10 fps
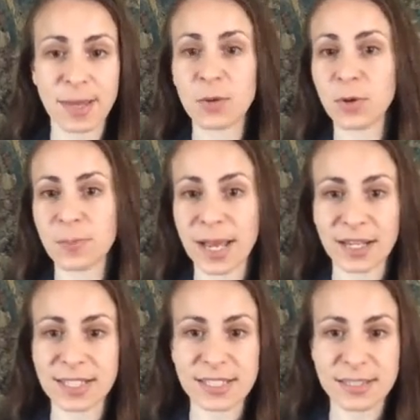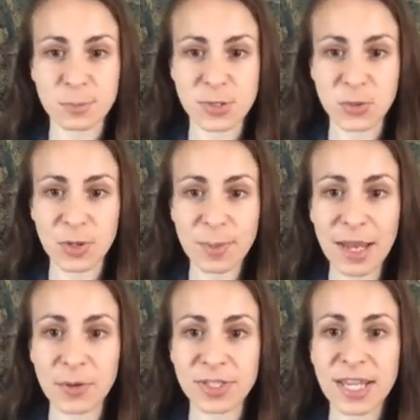about what magnetism was all
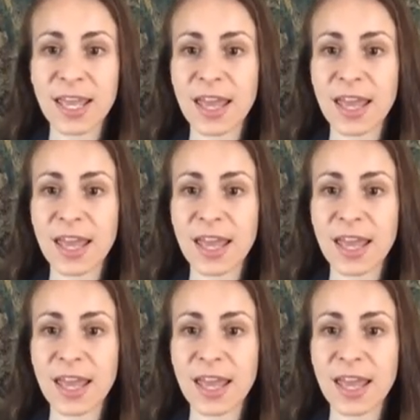about